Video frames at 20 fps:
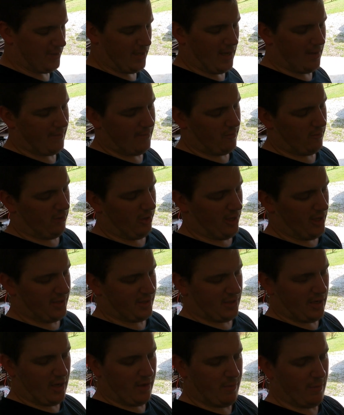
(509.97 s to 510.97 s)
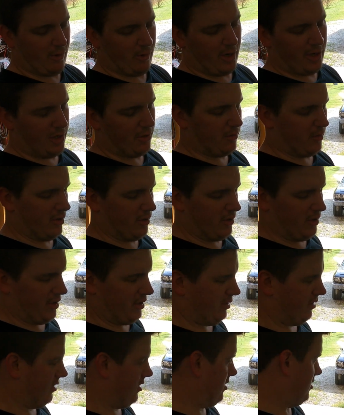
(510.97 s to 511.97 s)
stop. Realized I had my radio on,
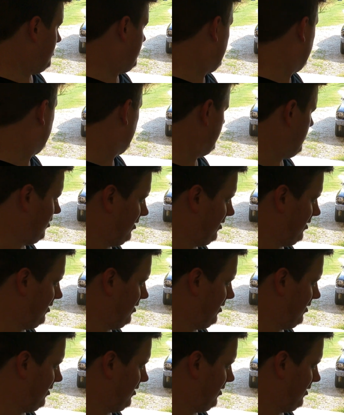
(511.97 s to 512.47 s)
and YouTube